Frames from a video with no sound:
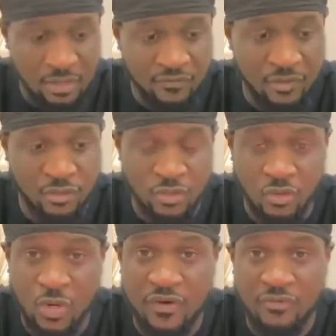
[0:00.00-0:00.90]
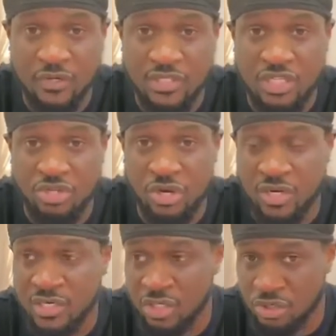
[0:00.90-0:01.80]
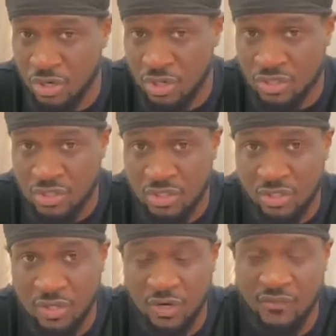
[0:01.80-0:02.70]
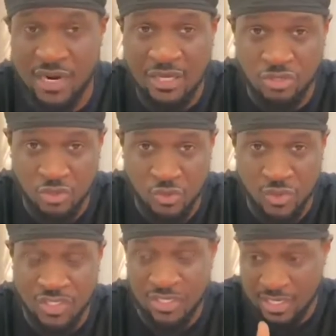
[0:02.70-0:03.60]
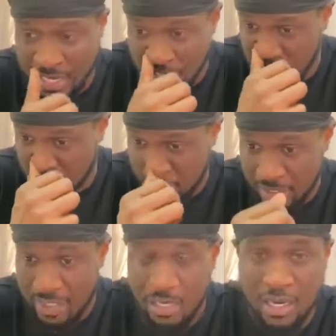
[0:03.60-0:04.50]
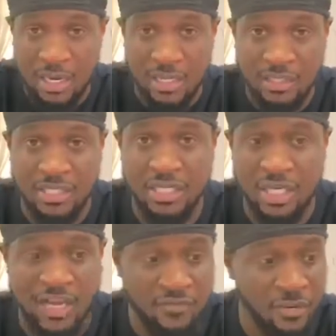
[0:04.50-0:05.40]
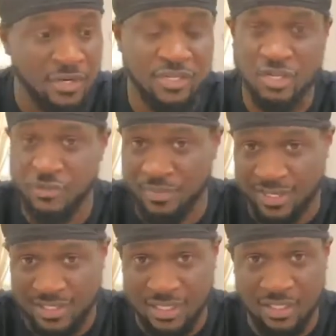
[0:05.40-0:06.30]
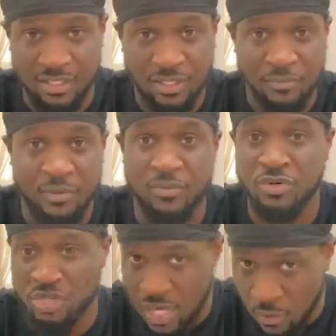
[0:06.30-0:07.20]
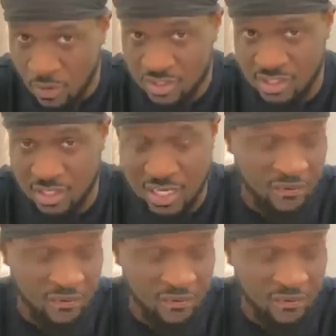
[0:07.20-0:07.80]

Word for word: For those who have noticed during the draws of last two weeks and last week, did everybody suspected. People knew I was sick.